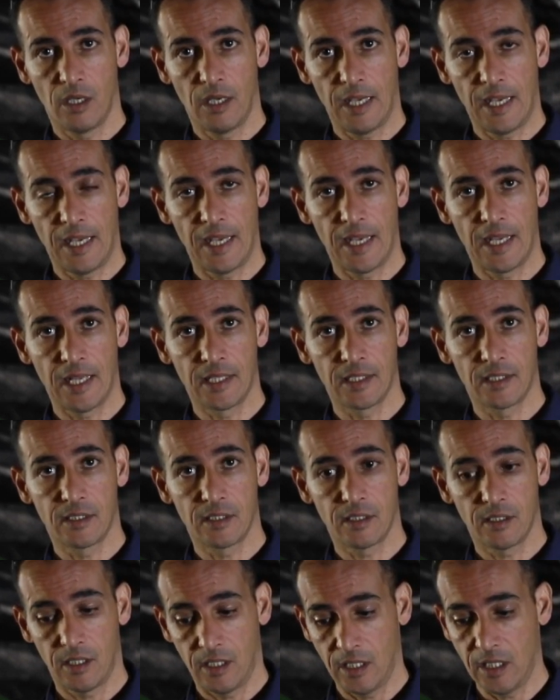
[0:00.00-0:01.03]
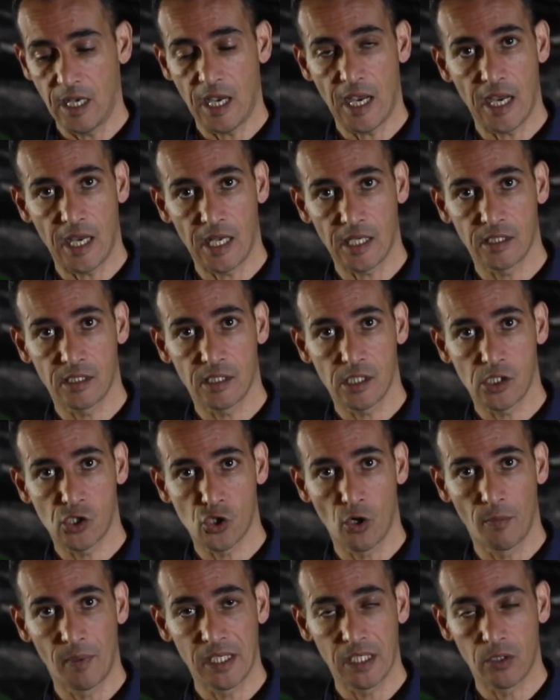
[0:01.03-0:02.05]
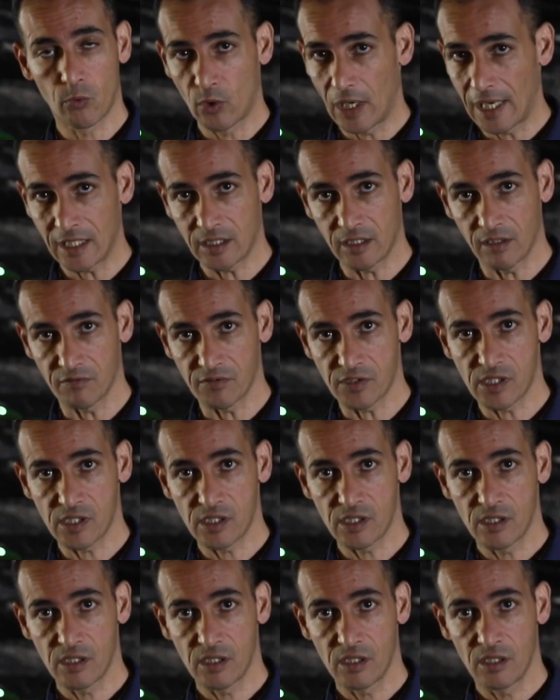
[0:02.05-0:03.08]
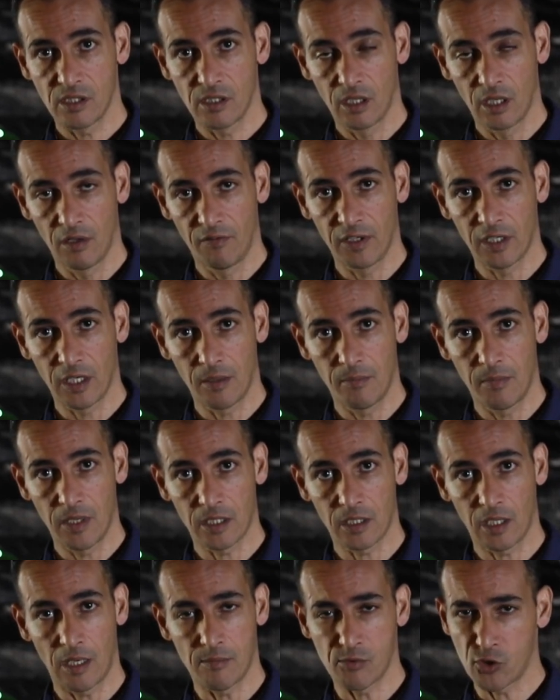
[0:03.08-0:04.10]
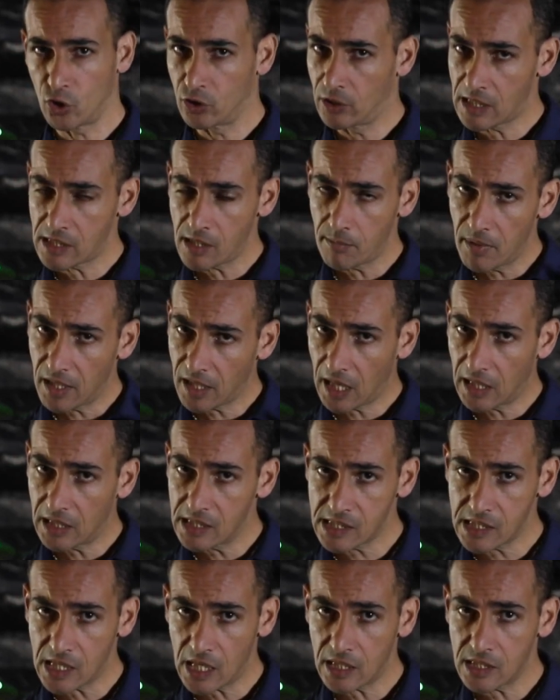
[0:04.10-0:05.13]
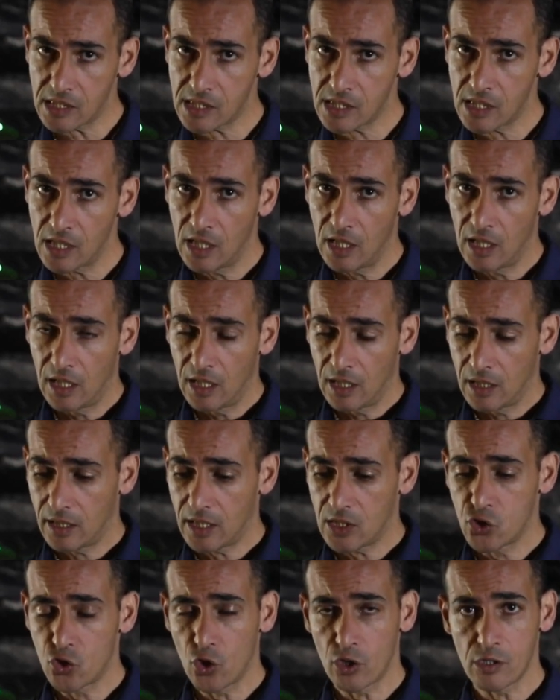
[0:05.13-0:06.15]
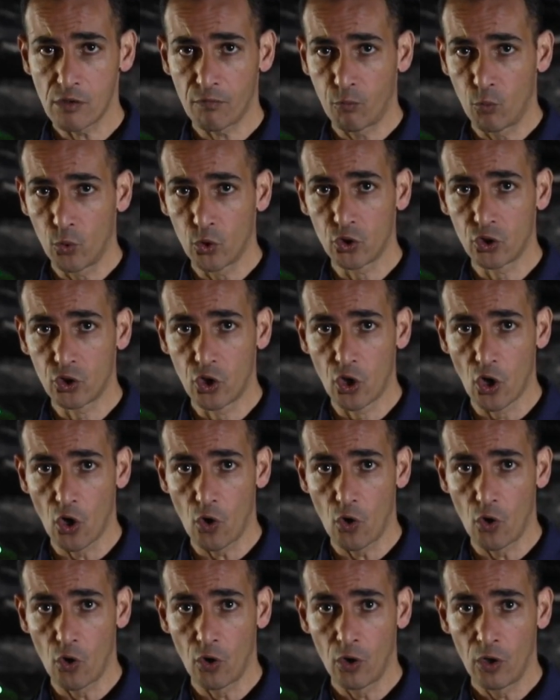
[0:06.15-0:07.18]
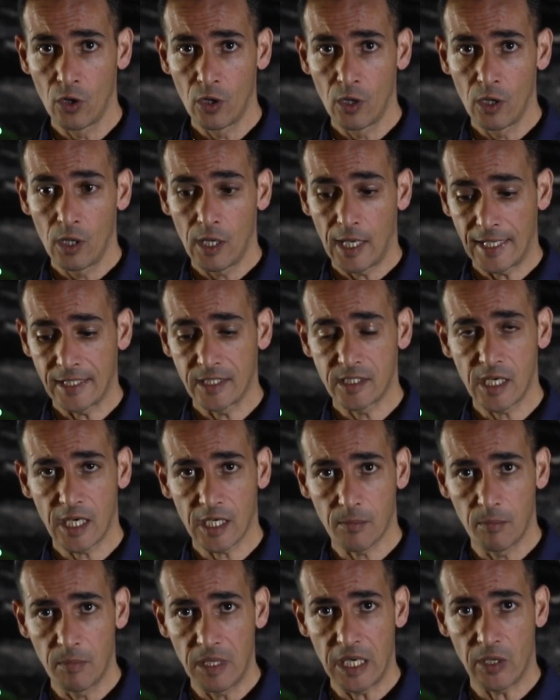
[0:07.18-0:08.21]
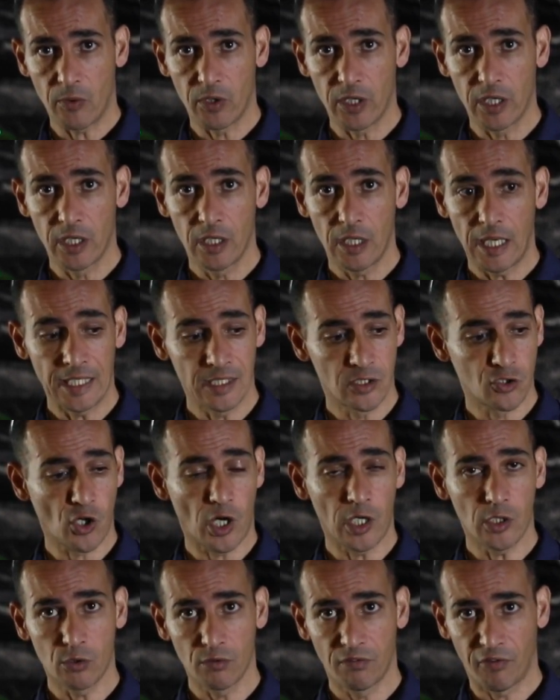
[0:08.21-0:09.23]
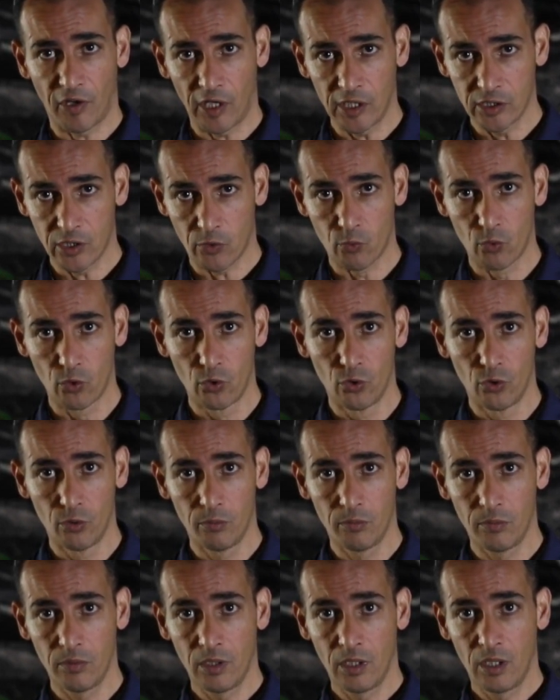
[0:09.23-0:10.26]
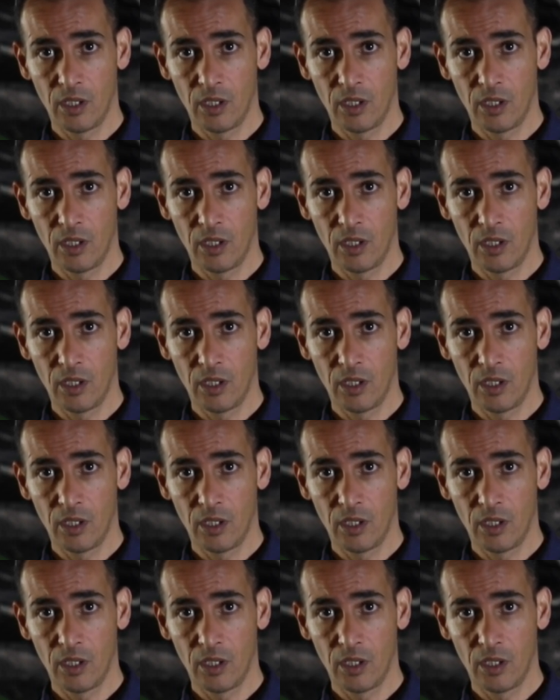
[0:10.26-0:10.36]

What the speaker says: And he had so many relatives living in Bethlehem. So it doesn't make any sense that Joseph would go and take Mary and try to find a room